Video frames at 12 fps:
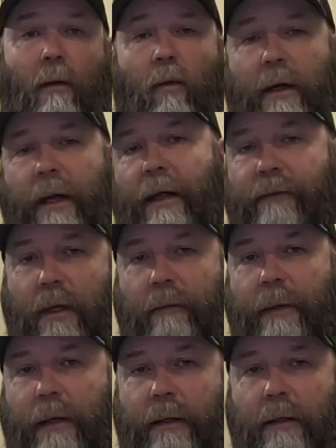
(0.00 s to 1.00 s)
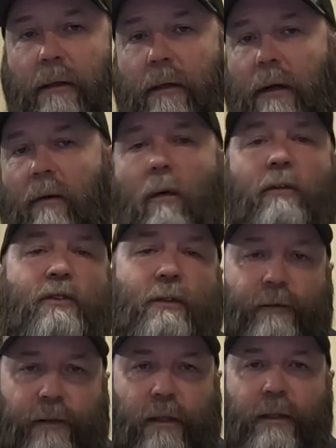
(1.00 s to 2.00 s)
What could I have done better? What would you
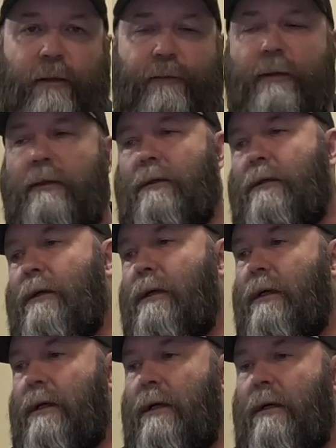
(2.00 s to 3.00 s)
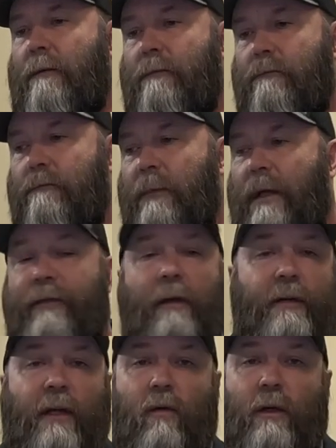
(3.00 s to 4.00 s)
have done different? If you
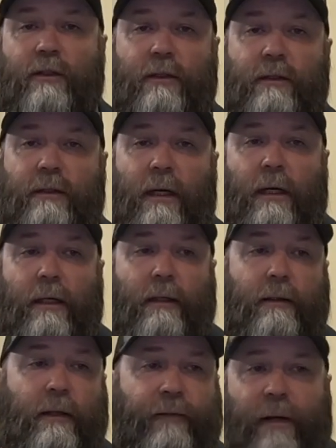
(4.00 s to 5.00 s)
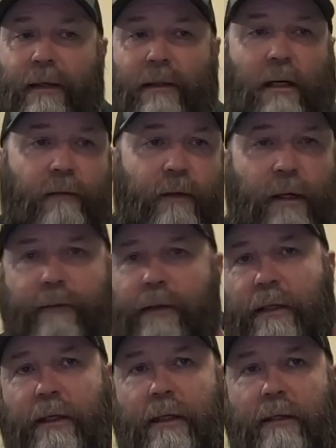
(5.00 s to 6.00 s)
have any questions on if I didn't cover
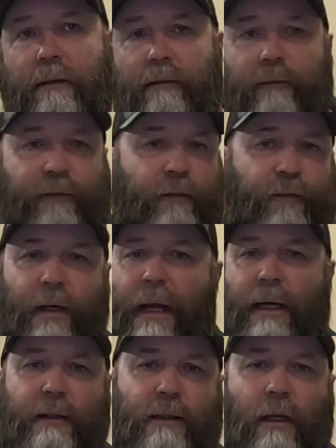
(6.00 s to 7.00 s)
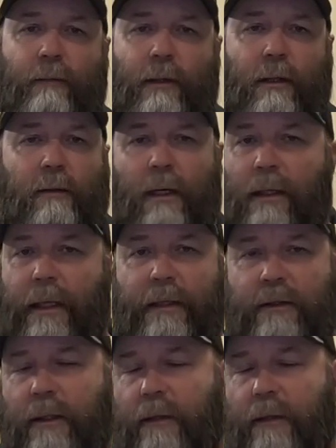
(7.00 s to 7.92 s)
everything, feel free to ask down below. I'll answer